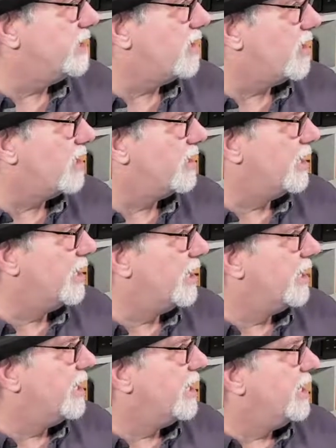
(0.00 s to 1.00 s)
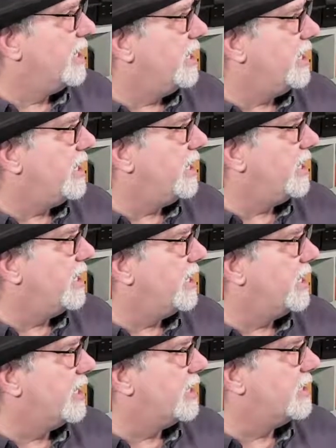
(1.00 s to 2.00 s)
Hart.
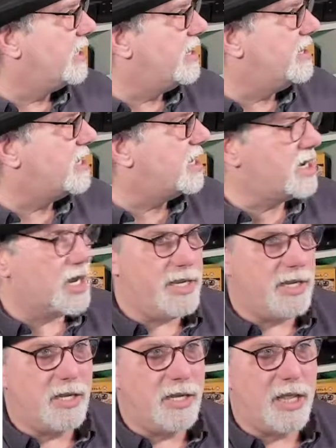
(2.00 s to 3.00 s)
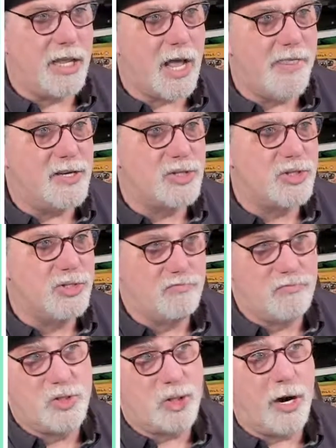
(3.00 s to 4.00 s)
And yeah, I click on this
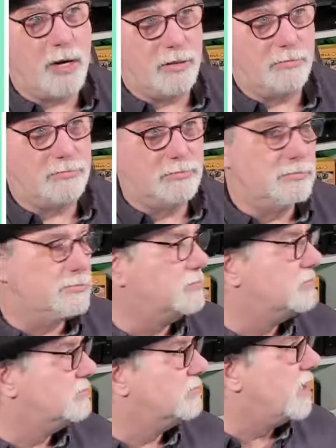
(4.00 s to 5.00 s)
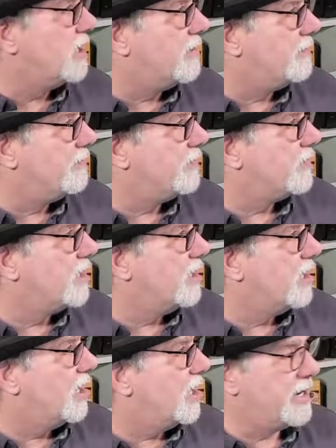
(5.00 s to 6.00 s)
chart
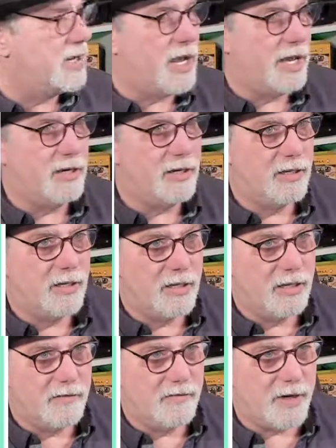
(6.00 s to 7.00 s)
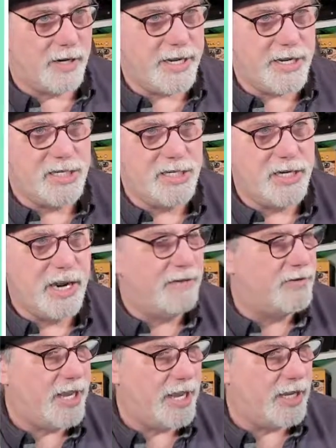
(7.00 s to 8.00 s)
icon. Very easy to
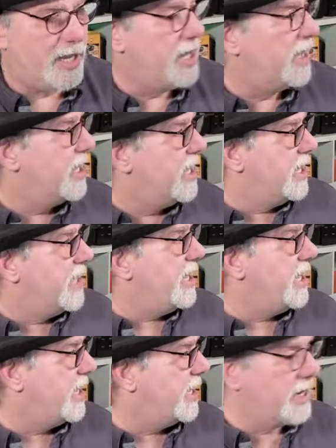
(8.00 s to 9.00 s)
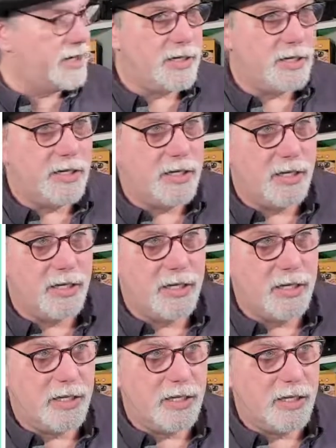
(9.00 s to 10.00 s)
navigate. And
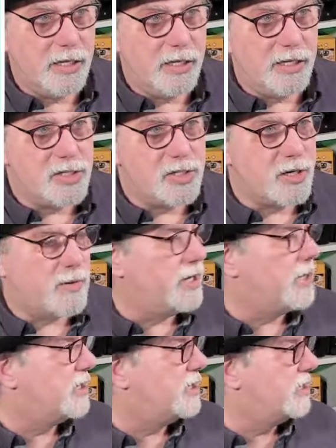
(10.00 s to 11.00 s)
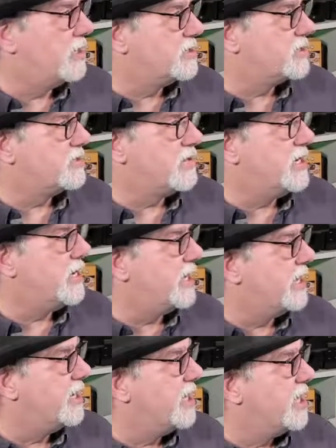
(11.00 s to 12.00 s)
showing it on the other screen
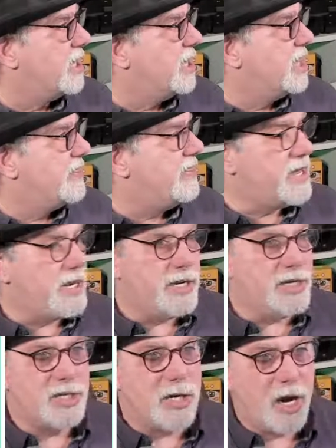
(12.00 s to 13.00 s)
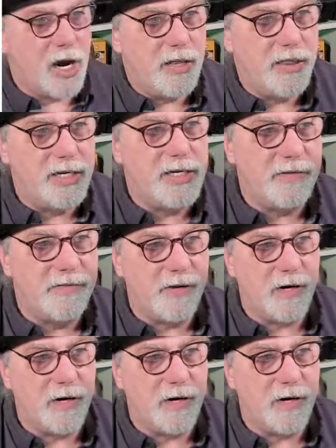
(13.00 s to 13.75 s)
again. These are the different